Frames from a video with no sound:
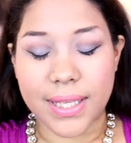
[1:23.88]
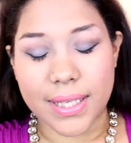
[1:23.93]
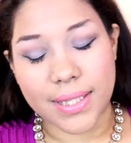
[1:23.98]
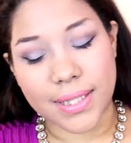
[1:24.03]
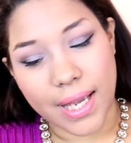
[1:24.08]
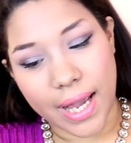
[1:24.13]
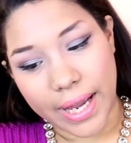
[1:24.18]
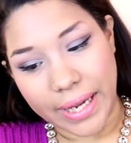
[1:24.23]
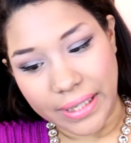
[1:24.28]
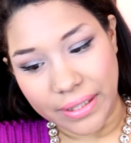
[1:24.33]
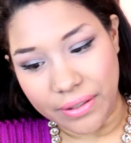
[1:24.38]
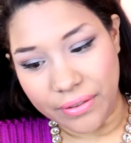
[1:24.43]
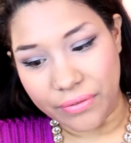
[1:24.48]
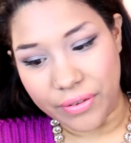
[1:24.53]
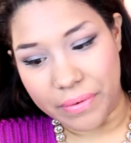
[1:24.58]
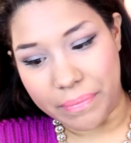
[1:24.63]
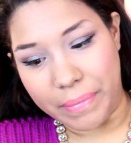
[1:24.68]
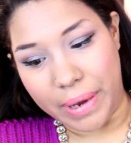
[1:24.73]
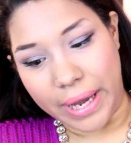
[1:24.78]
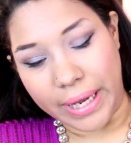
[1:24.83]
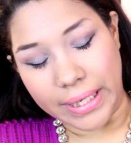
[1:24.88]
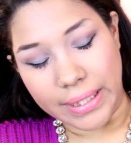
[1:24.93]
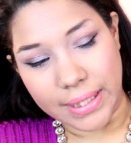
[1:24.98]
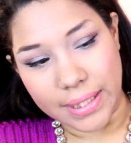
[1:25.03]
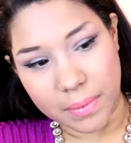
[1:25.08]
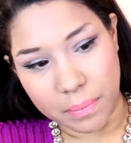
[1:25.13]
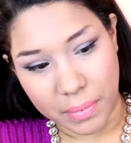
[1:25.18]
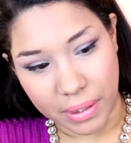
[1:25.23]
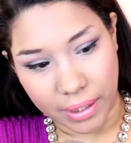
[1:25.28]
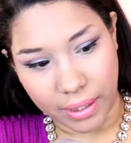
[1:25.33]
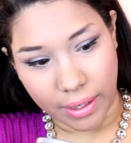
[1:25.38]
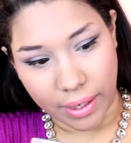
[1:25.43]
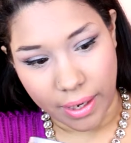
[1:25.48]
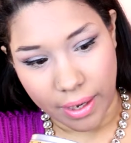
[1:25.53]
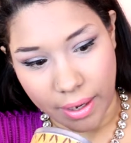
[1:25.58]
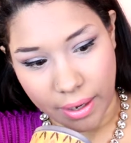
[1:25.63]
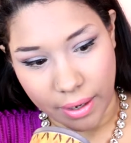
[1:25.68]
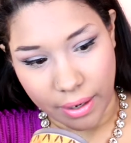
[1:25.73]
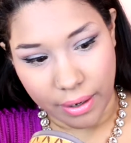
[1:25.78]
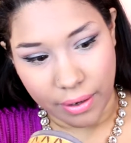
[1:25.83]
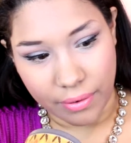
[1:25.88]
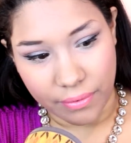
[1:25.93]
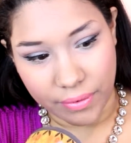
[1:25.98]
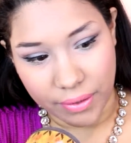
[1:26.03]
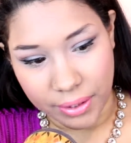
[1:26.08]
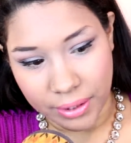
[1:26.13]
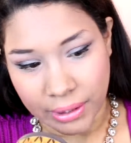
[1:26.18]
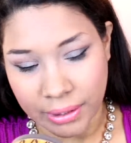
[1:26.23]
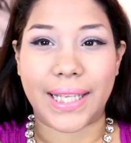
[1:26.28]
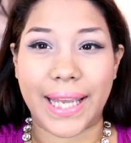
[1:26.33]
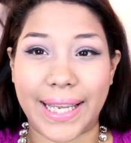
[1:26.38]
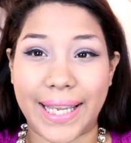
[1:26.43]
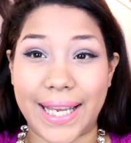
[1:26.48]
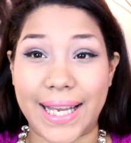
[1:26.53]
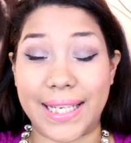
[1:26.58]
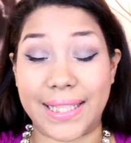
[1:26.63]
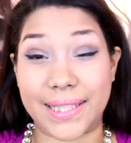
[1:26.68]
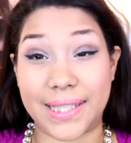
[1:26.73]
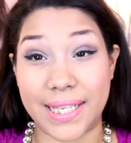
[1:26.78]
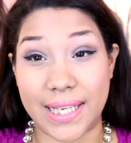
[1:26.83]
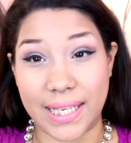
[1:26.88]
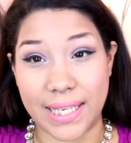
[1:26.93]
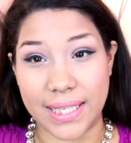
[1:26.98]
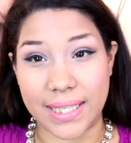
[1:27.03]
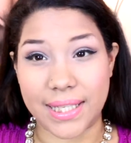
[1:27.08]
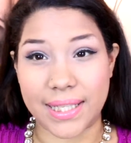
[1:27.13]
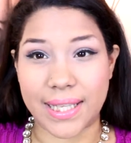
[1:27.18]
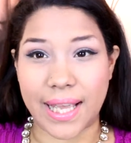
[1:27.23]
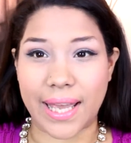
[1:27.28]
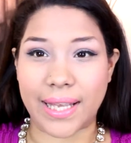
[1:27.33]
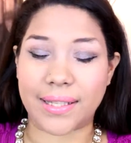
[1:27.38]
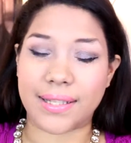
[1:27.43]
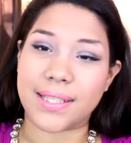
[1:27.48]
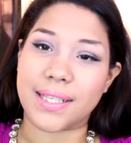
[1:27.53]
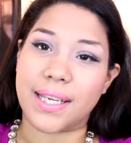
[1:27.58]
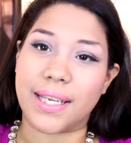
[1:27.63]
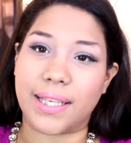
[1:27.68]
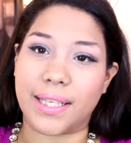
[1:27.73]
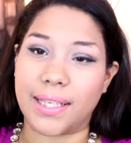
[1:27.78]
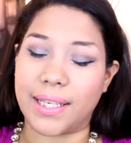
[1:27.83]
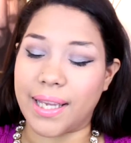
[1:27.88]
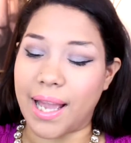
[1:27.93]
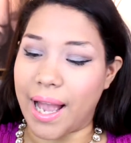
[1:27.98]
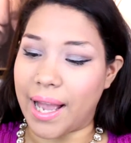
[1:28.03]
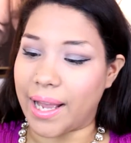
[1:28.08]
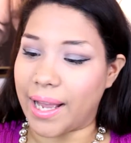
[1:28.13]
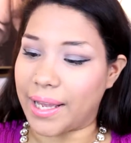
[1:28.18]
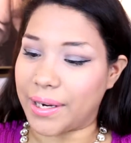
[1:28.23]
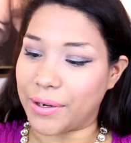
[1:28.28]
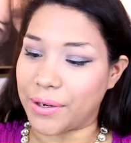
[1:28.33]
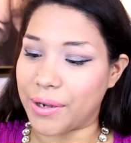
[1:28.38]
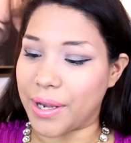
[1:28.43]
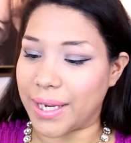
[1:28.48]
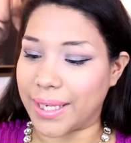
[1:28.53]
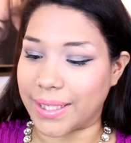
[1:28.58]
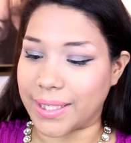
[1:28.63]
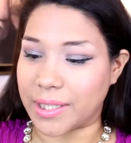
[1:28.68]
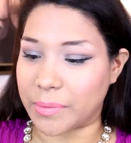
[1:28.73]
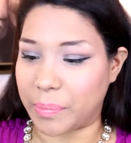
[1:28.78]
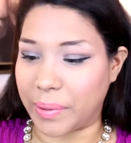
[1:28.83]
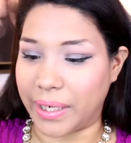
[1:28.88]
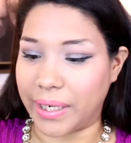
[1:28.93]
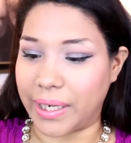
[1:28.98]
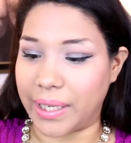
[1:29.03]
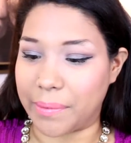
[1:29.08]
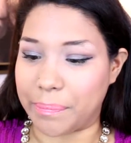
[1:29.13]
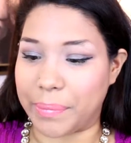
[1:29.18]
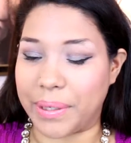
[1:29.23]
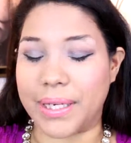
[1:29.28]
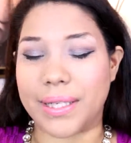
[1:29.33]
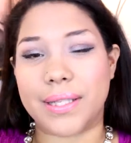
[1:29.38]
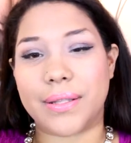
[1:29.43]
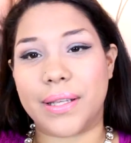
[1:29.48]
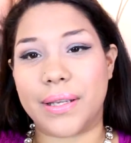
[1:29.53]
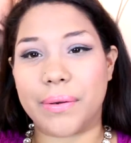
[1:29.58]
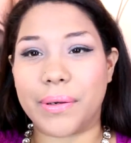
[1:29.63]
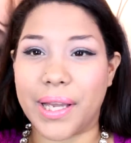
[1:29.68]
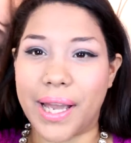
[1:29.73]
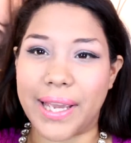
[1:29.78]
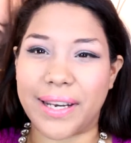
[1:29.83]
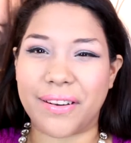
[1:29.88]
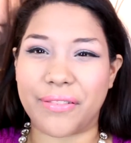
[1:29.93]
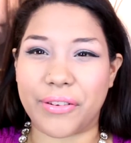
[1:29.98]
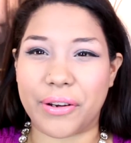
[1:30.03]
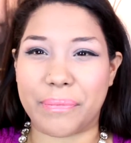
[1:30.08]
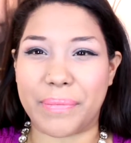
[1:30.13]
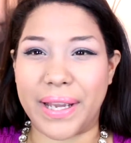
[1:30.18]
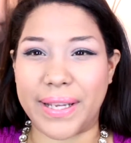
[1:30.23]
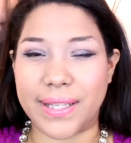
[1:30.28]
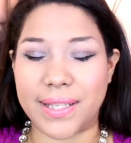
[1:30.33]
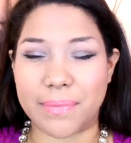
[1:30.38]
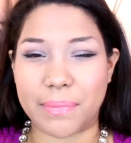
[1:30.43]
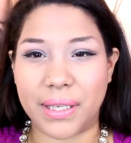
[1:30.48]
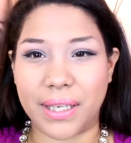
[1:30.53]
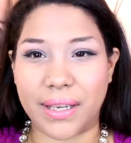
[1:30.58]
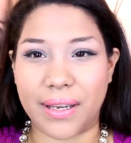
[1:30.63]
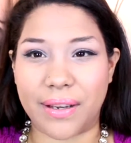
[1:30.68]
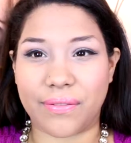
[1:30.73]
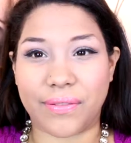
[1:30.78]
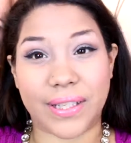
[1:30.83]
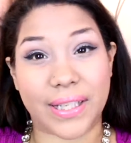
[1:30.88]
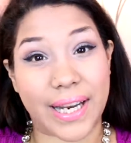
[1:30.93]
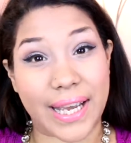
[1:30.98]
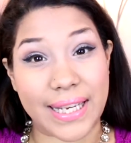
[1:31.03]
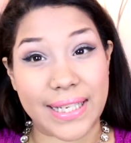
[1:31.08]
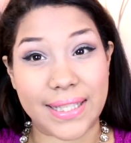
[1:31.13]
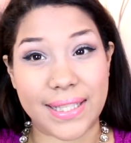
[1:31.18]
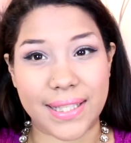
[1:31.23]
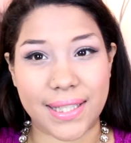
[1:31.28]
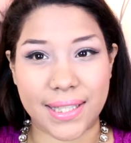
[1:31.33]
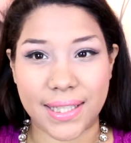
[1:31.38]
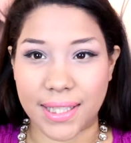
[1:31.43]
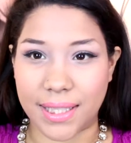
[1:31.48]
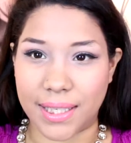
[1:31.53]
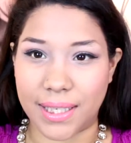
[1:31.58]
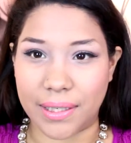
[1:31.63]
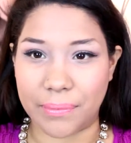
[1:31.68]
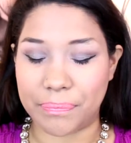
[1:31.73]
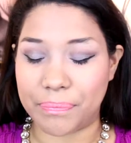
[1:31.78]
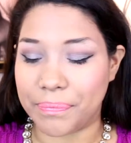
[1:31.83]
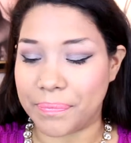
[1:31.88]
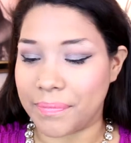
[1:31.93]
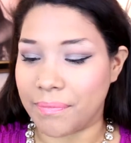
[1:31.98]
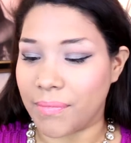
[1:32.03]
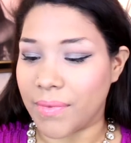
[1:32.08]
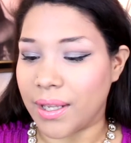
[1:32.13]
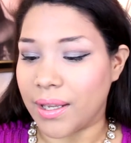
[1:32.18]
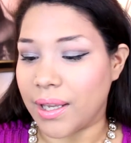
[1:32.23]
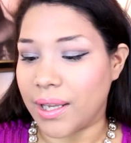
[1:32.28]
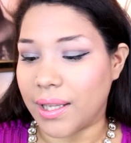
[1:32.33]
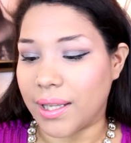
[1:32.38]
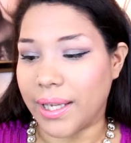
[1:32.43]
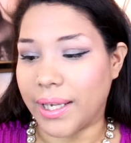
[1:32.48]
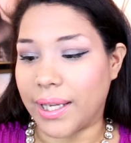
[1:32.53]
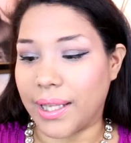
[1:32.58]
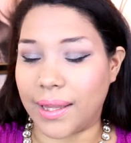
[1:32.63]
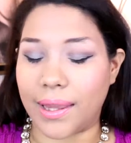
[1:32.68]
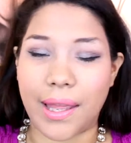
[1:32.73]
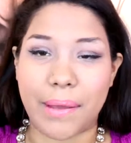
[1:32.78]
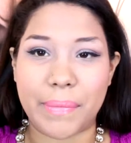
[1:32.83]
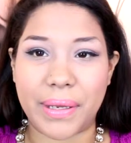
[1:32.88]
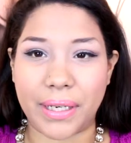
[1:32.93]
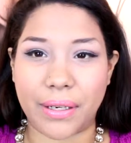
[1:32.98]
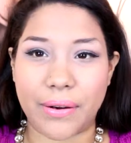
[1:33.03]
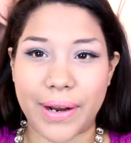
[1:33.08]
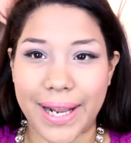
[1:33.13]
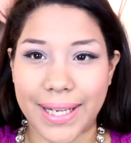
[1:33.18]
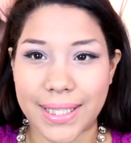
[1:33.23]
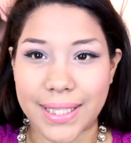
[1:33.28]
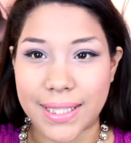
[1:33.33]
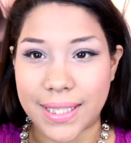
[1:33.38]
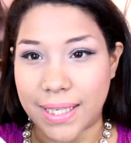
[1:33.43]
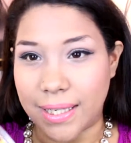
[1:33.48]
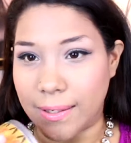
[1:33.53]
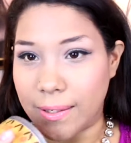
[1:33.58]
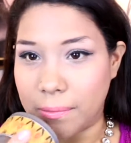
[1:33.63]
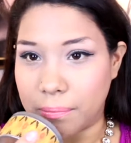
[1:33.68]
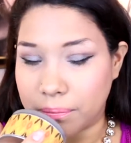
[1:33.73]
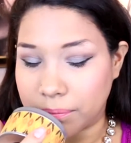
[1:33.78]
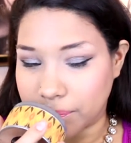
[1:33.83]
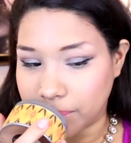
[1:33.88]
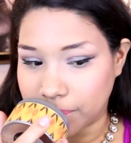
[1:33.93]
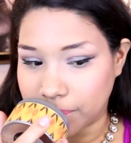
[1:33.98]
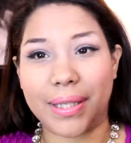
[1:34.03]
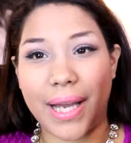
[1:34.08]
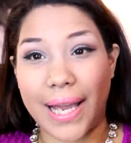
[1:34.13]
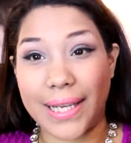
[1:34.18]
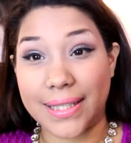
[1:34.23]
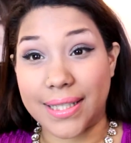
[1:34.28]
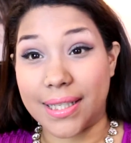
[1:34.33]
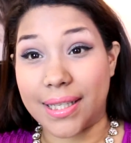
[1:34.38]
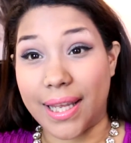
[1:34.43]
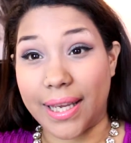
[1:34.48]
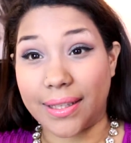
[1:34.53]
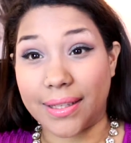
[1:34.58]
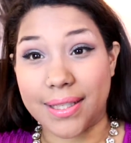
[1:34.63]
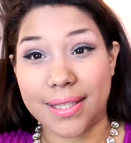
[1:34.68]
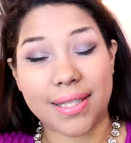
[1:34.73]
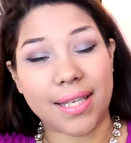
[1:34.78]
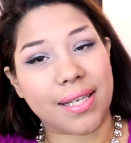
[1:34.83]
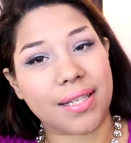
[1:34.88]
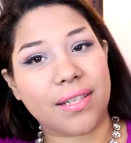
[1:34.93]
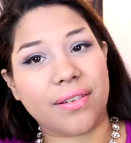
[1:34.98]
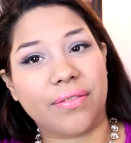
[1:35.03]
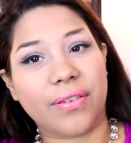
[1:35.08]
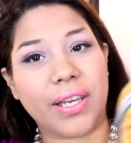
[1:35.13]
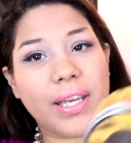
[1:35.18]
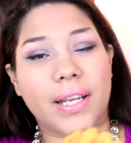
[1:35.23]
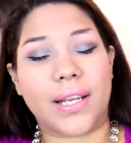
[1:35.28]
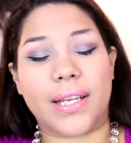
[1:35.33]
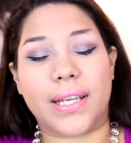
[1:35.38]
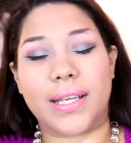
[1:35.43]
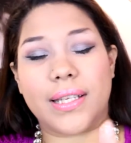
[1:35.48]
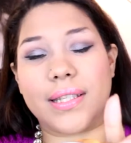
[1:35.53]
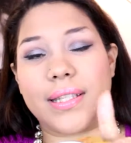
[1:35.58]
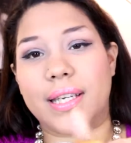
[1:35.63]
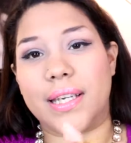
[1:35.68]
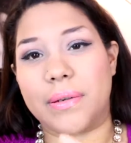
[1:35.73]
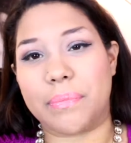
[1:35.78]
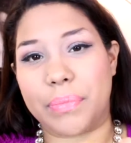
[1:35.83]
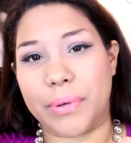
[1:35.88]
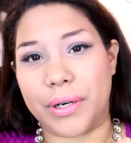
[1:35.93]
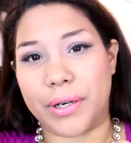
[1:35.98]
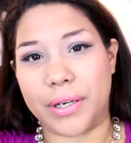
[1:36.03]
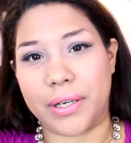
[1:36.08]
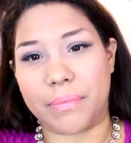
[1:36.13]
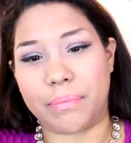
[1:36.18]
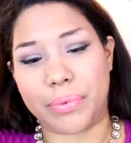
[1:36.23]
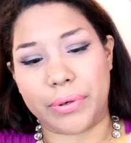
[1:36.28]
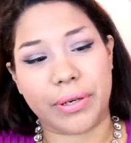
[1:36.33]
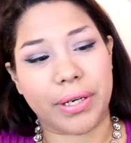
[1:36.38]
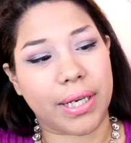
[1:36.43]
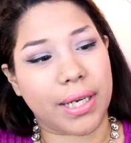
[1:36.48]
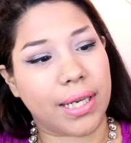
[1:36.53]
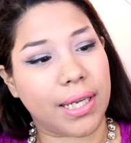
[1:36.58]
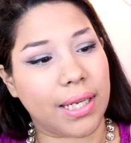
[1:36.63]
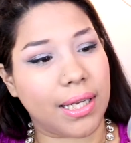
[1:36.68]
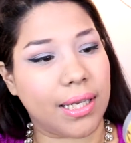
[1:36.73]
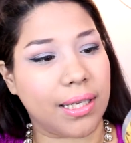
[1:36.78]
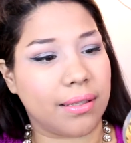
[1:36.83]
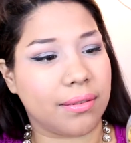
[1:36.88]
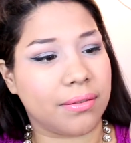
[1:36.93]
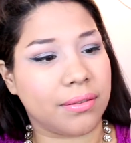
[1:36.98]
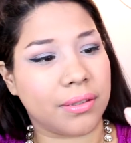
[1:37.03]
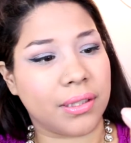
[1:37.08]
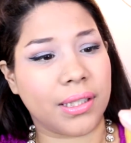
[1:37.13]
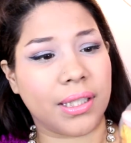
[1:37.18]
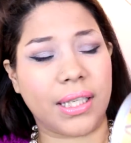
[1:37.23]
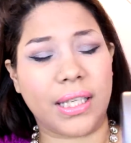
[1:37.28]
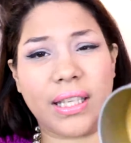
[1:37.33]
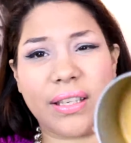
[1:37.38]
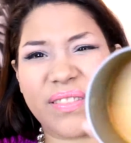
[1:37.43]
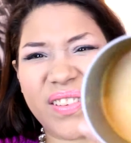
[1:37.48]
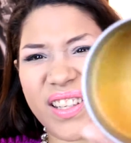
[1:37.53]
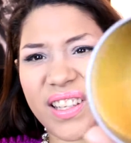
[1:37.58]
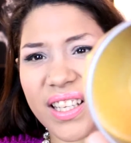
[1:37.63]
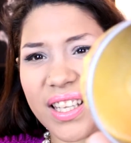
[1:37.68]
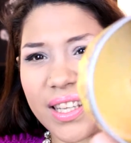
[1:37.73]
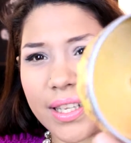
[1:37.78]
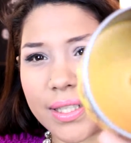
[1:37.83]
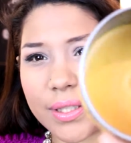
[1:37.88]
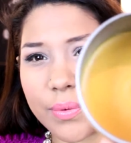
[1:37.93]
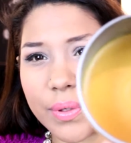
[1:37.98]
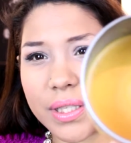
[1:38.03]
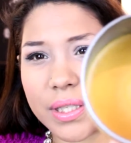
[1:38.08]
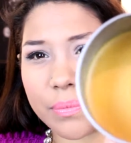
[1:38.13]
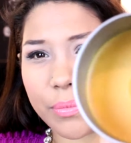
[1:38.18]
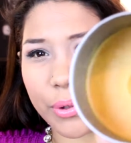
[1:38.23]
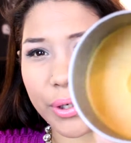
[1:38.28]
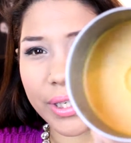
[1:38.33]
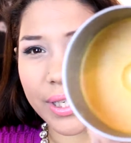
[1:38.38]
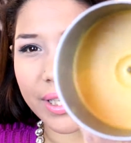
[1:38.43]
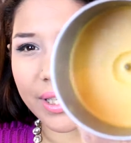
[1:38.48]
This kind of reminds me of like a tea scent. I don't know how to explain it, but it kind of reminds me of a nice tea, like a lemongrass tea. I did like the scent of it. It did burn pretty evenly. This one's more